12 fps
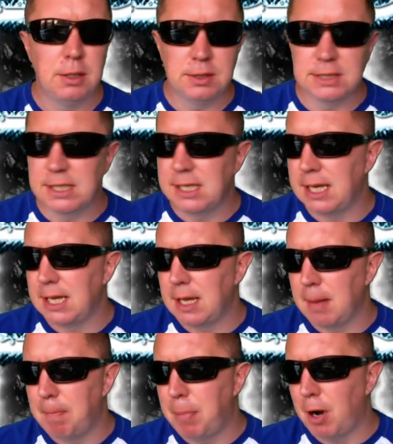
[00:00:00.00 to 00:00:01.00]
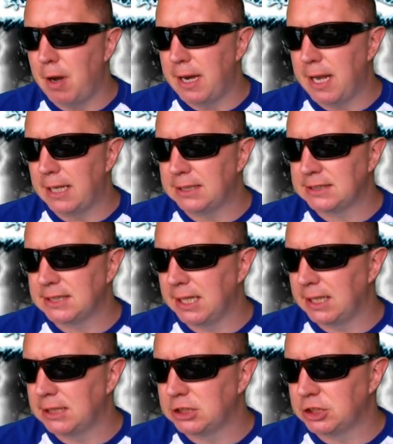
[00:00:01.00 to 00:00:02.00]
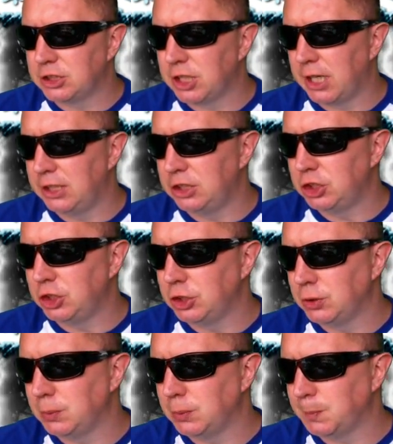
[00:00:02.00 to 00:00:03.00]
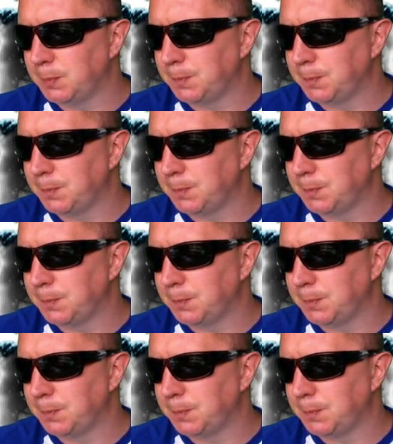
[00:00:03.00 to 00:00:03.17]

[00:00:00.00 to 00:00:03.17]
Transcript: using the Binance Exchange.